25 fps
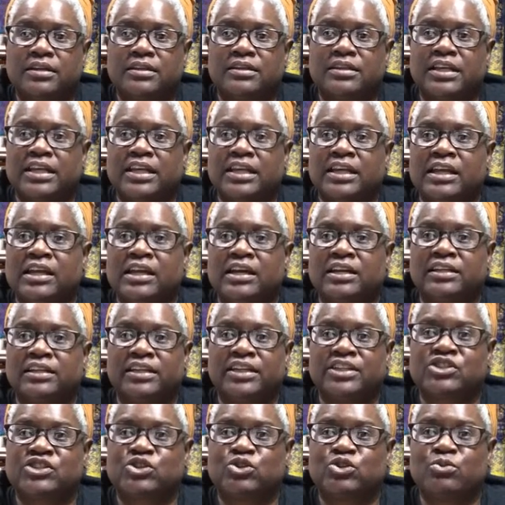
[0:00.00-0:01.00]
thing
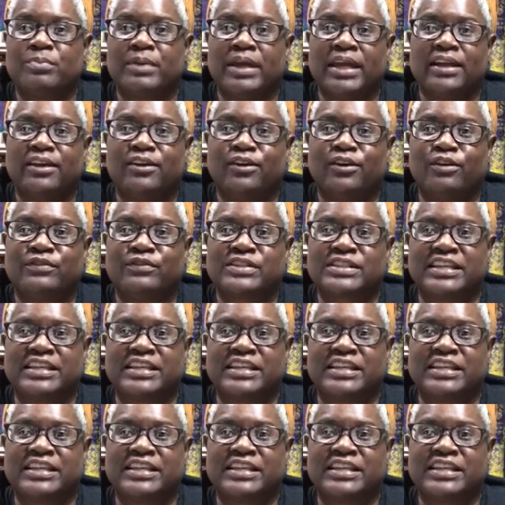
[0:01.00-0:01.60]
unless you make over